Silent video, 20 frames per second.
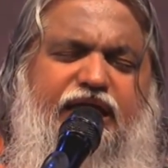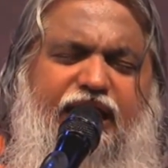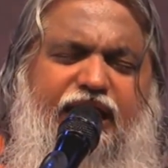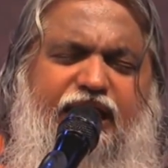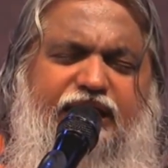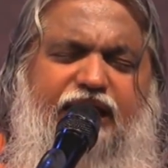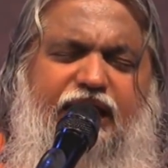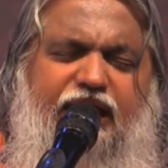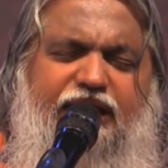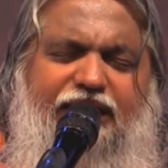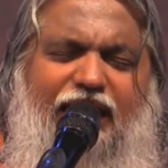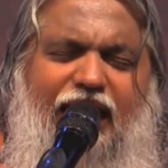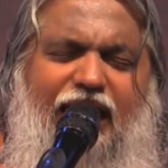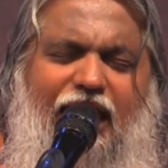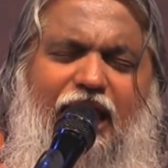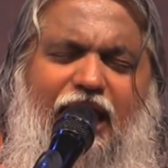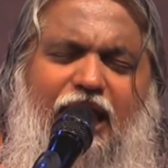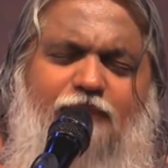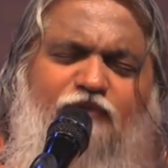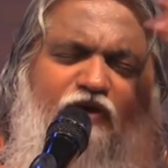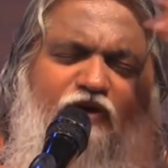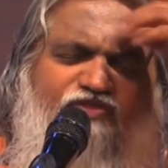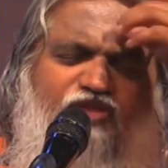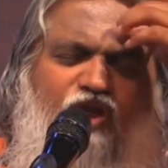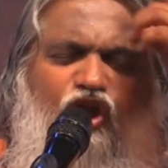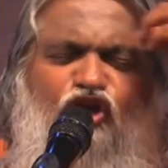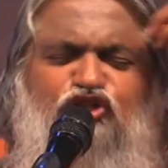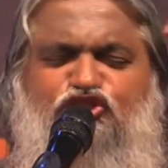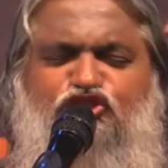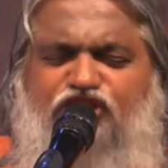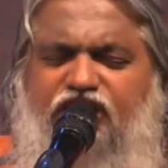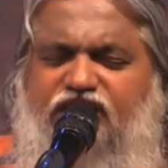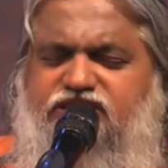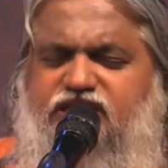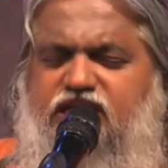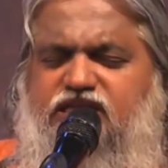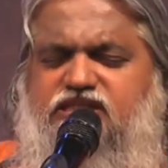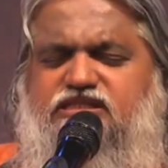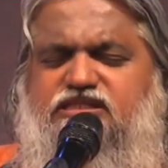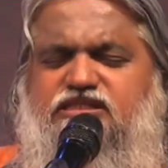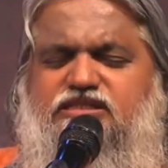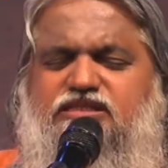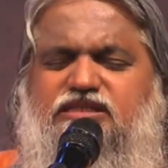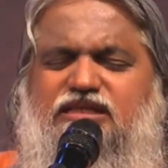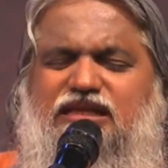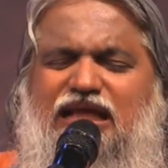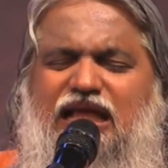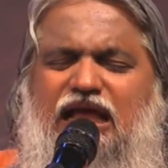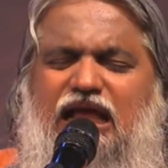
In the name of the Lord Jesus,